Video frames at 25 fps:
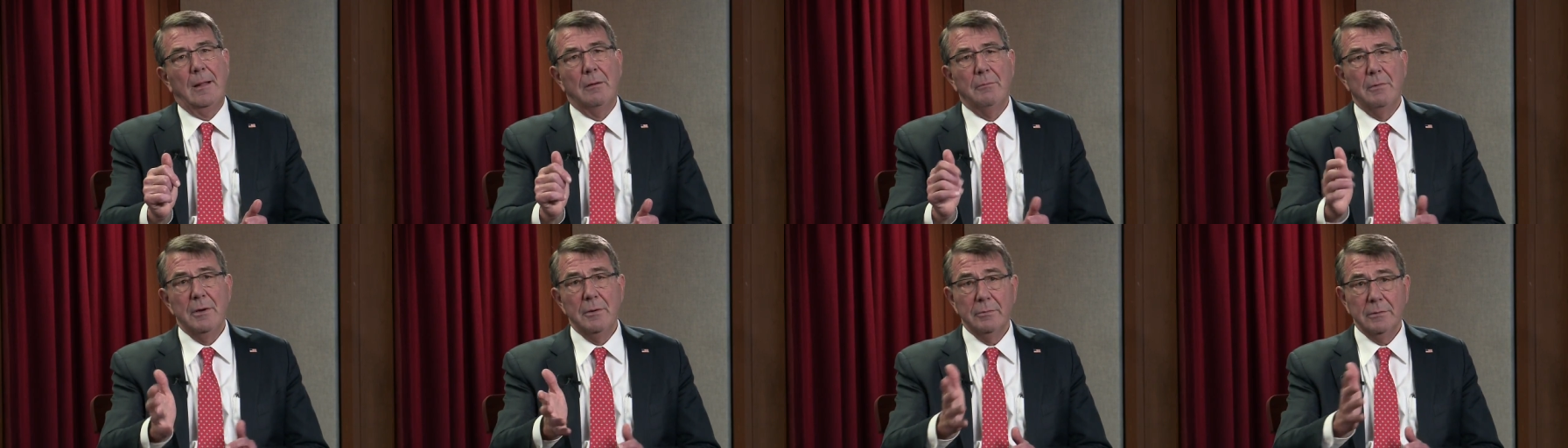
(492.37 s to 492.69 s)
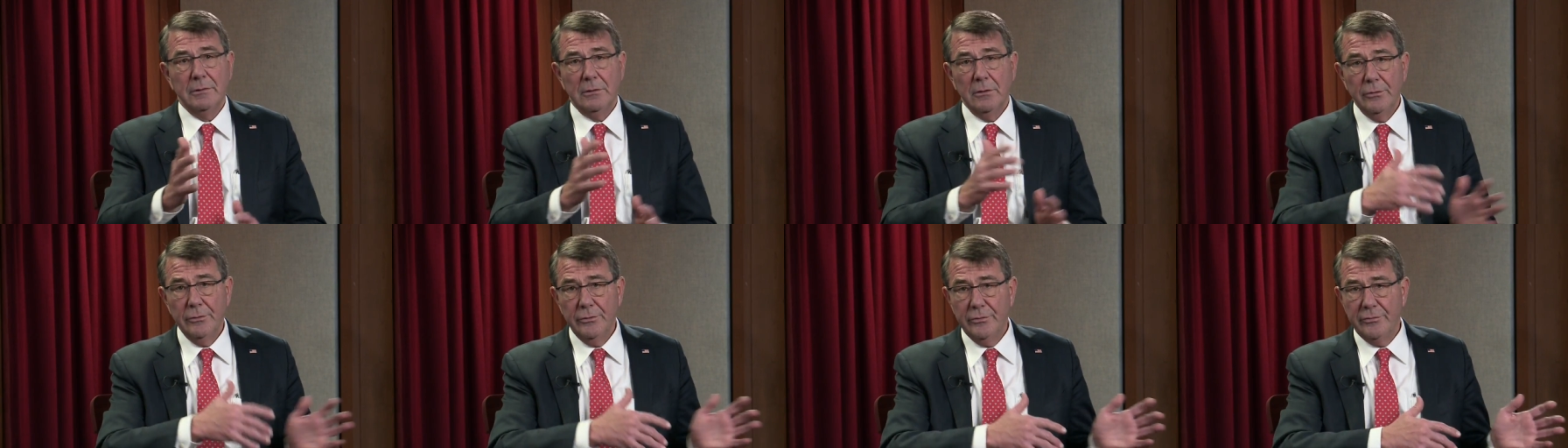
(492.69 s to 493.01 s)
And we
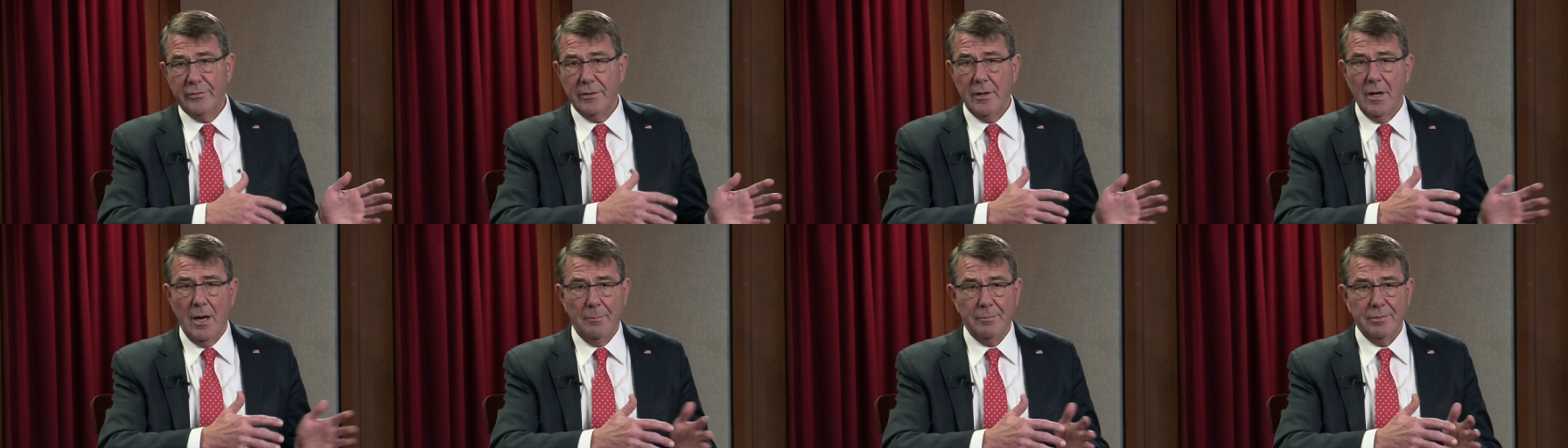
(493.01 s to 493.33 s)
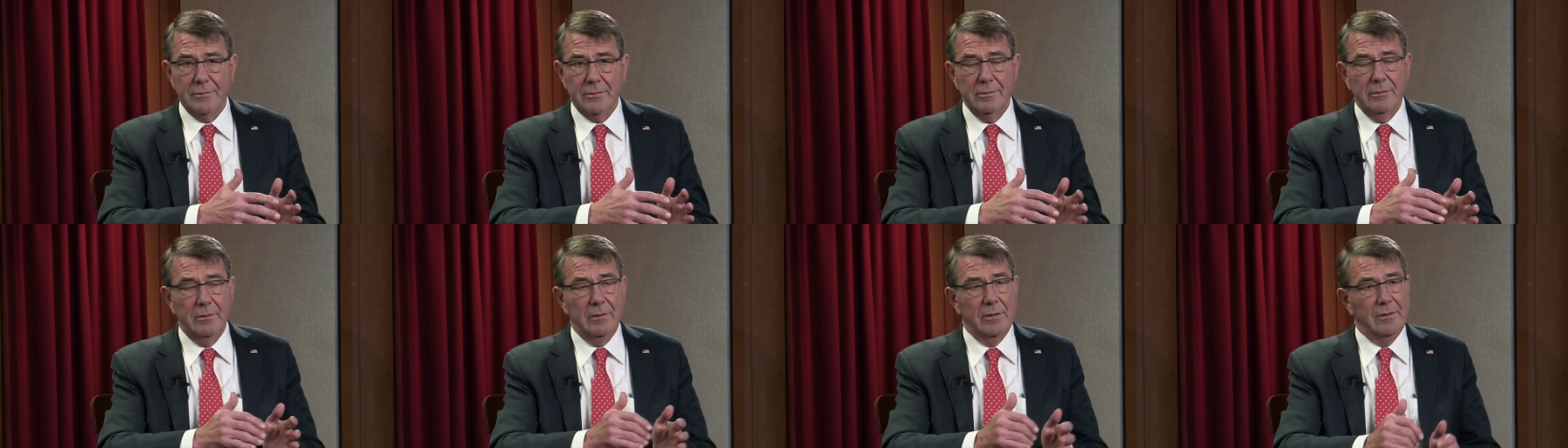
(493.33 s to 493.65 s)
would lose the
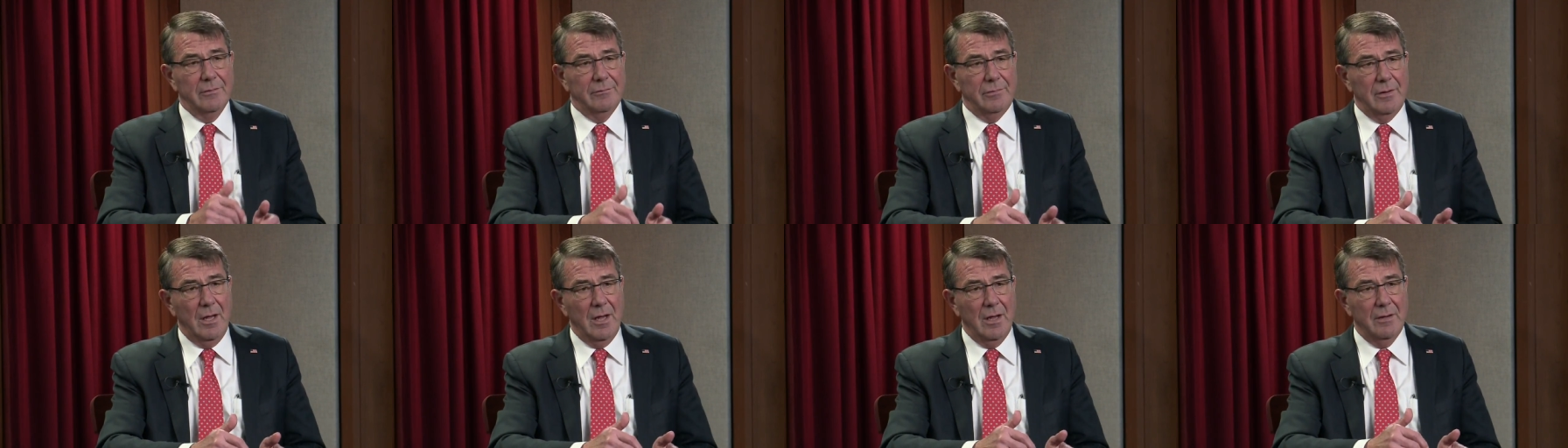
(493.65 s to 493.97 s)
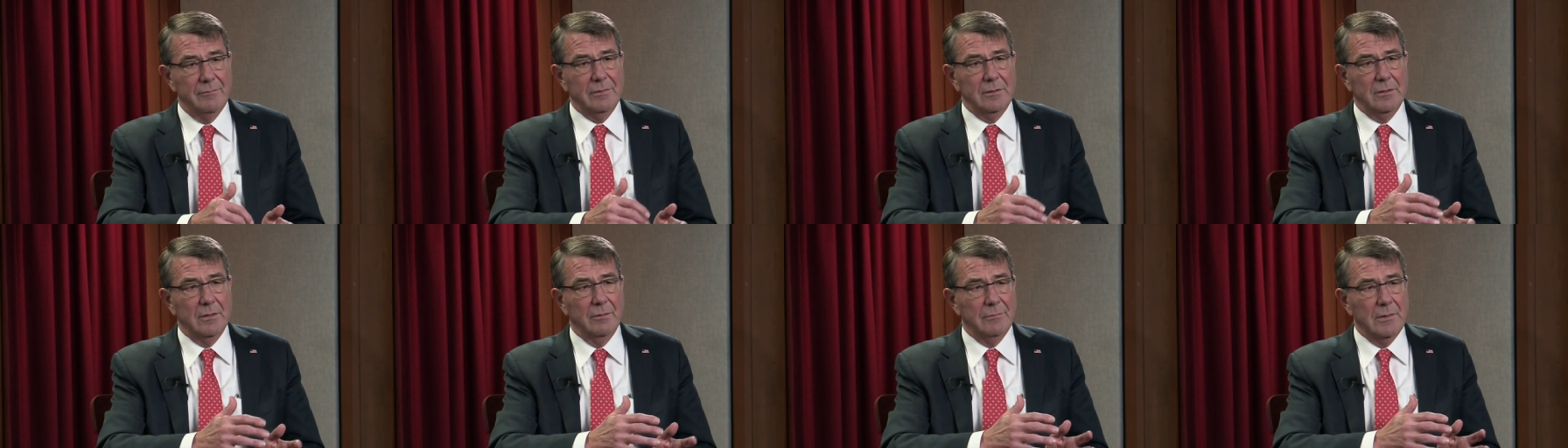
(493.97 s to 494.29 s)
opportunity of
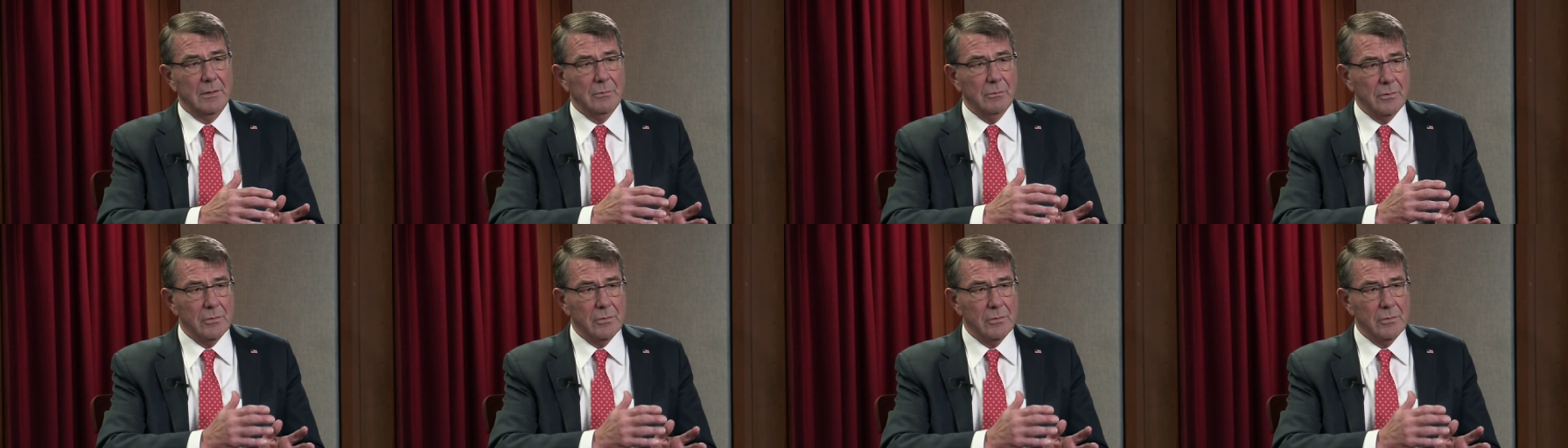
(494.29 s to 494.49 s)
having them.